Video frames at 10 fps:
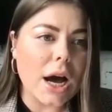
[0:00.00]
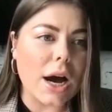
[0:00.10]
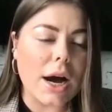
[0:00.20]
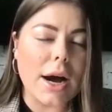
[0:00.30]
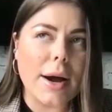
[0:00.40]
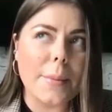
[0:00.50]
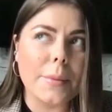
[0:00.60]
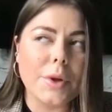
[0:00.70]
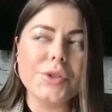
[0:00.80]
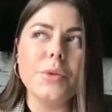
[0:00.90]

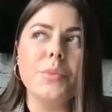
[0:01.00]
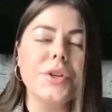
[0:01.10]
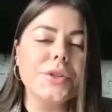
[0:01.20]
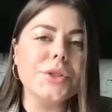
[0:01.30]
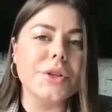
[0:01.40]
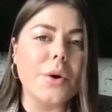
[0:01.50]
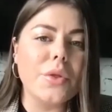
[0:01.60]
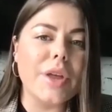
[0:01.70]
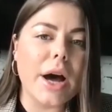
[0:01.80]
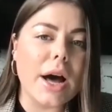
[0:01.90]
Also important to
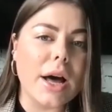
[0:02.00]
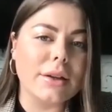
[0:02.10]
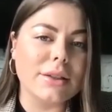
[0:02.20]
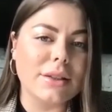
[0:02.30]
note that